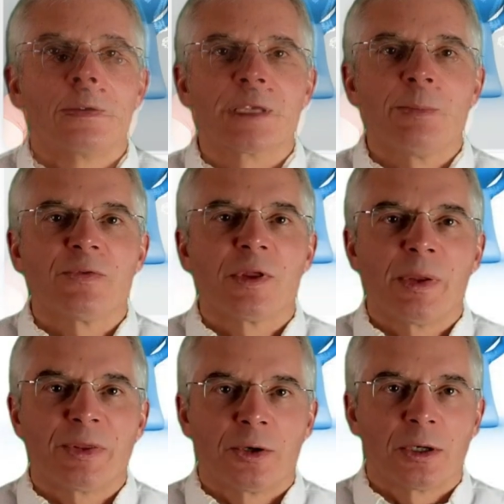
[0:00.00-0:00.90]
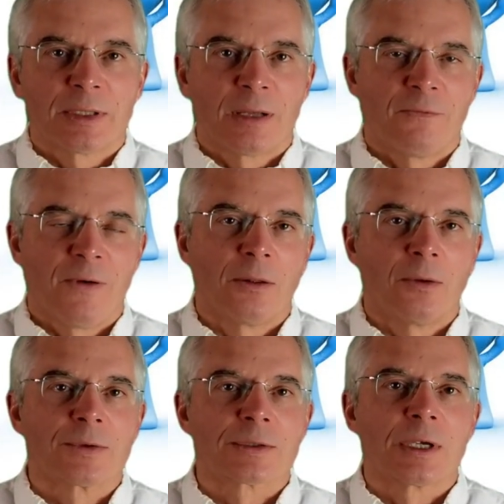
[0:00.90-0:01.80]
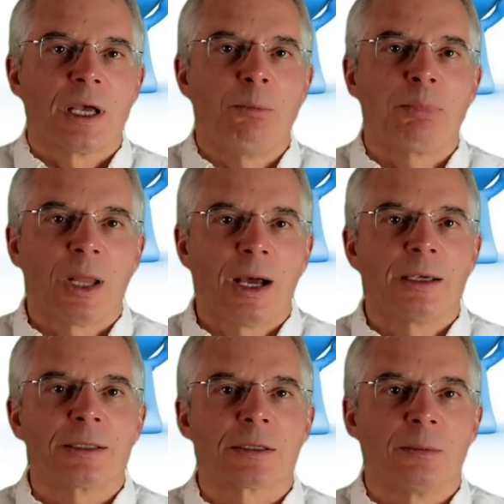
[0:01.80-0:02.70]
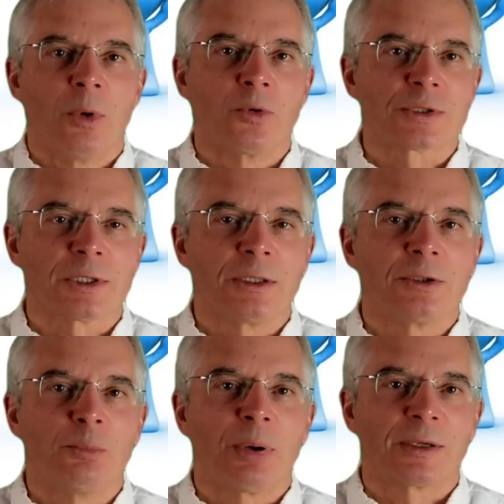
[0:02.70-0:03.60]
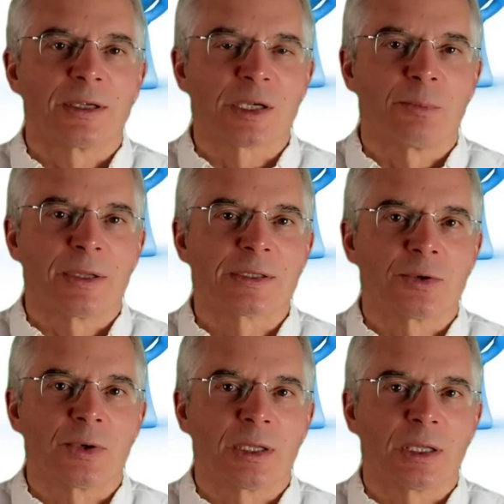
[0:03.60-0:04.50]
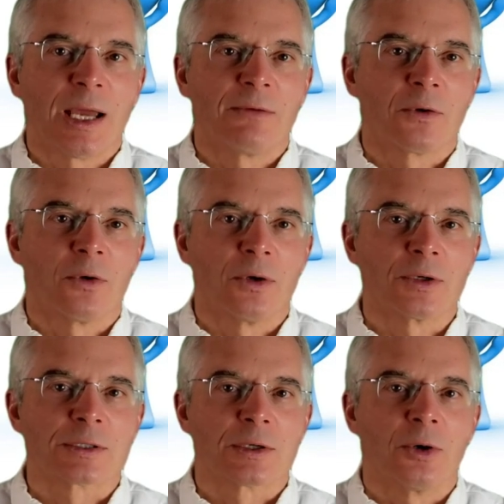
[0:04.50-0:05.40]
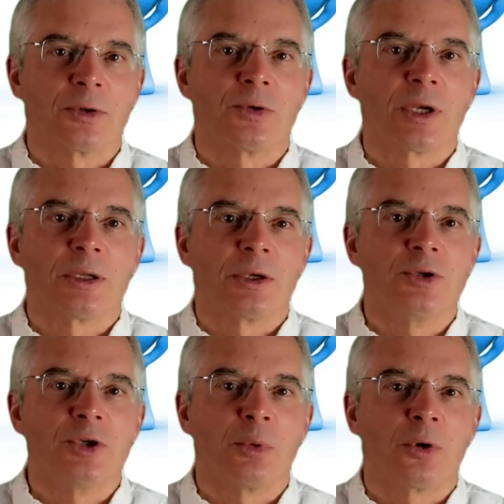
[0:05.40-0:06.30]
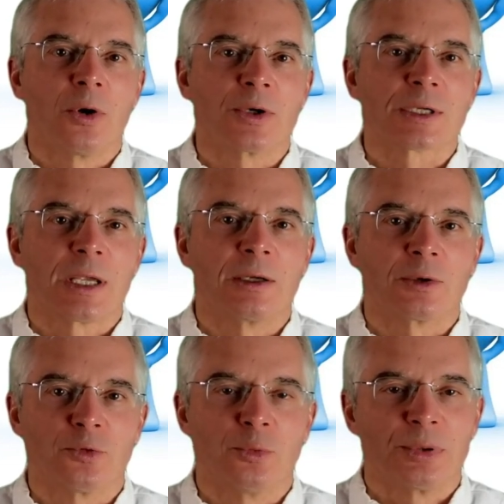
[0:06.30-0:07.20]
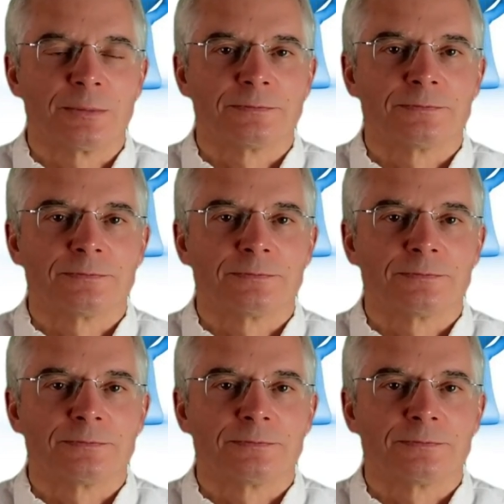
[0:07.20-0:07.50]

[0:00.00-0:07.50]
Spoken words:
Some of the material that follows applies mostly to participants doing the live course or doing the YouTube course in a group.